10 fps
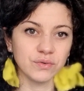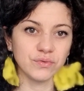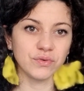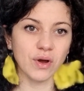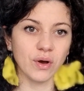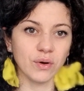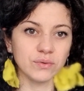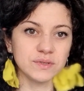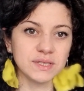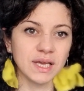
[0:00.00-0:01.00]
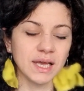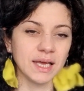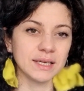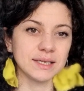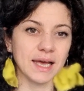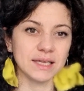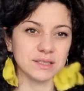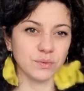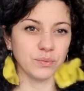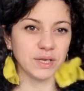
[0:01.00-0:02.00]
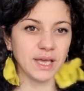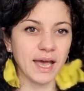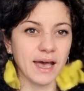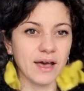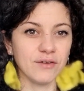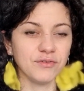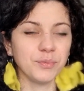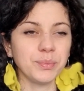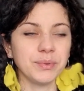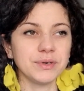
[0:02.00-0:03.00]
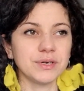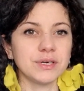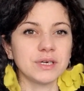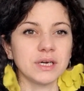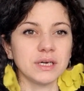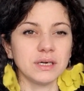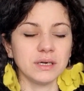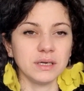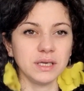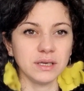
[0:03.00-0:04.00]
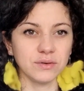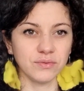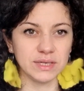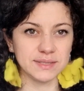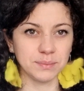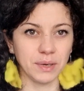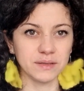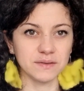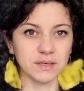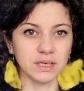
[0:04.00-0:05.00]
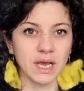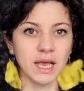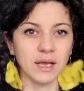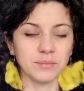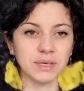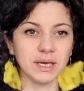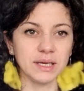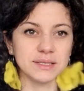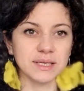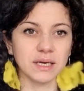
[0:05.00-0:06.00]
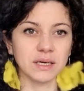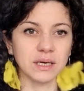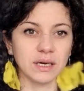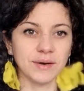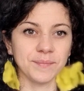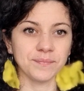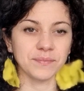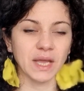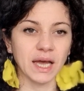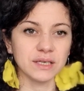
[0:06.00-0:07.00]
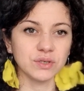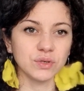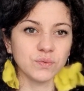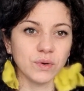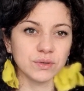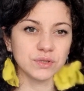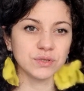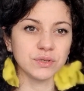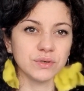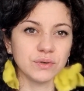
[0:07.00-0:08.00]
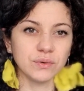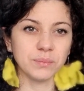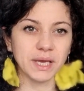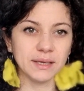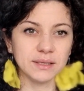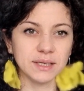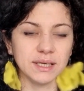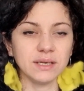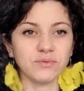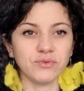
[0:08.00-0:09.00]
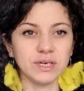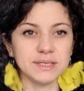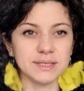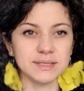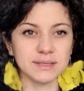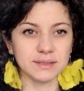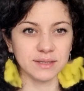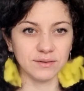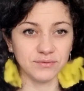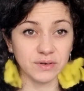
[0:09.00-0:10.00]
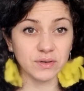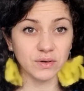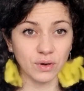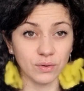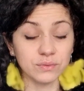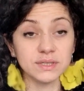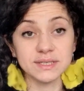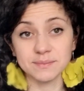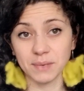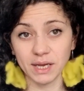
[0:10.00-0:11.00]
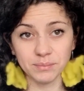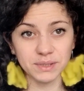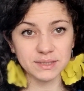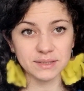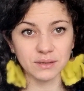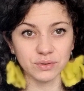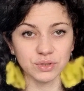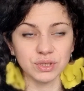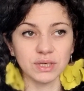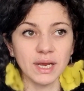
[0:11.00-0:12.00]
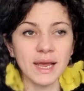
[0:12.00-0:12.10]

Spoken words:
rows that we have per increase pattern, because I don't want to make the increases at every row. This might be a solution,